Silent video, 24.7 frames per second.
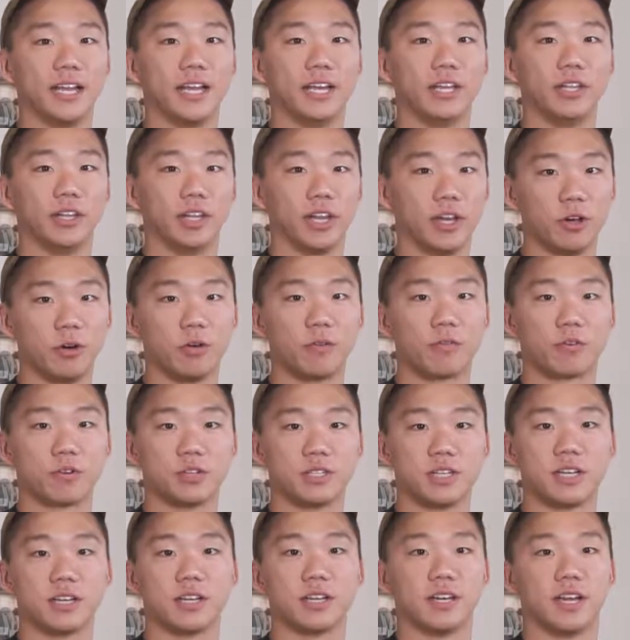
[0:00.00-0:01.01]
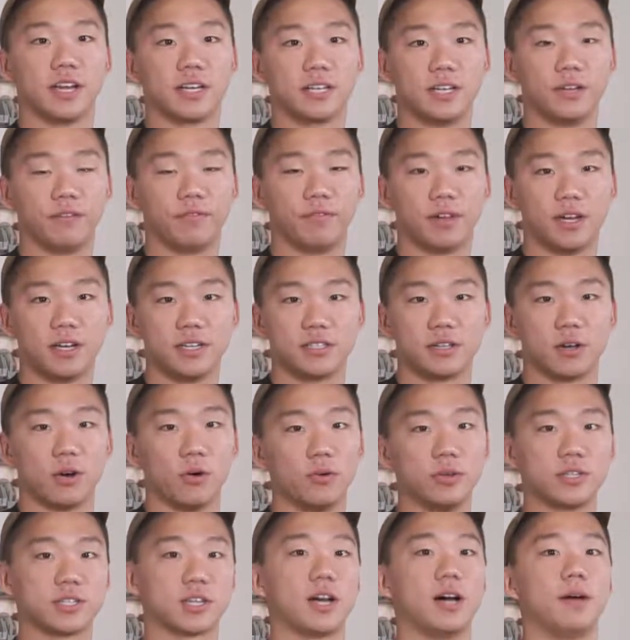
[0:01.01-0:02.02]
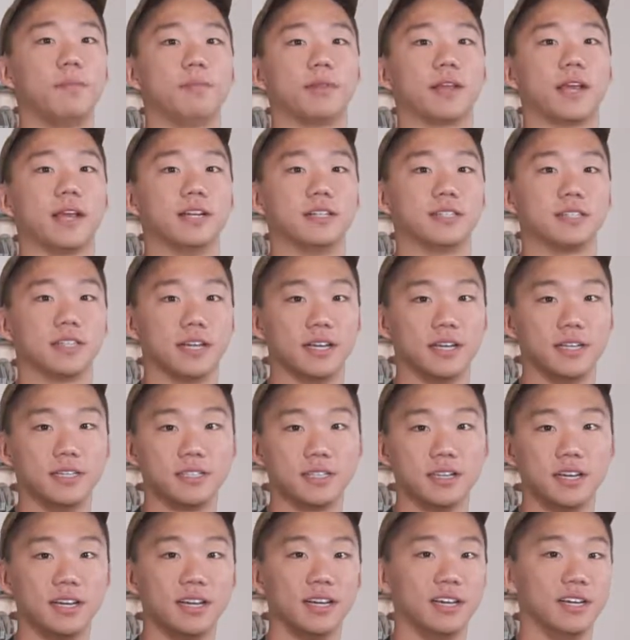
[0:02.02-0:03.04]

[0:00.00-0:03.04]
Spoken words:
in layovers and connecting flights always complicates things